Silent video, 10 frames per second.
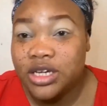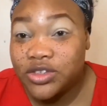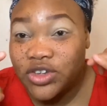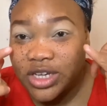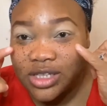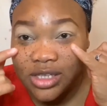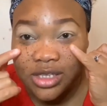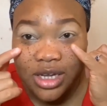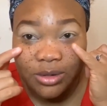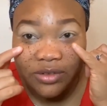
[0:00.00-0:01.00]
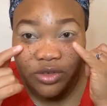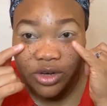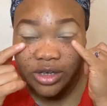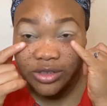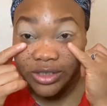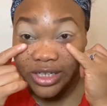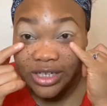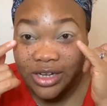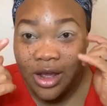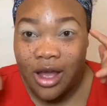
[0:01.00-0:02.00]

As you guys can tell, I've got hooded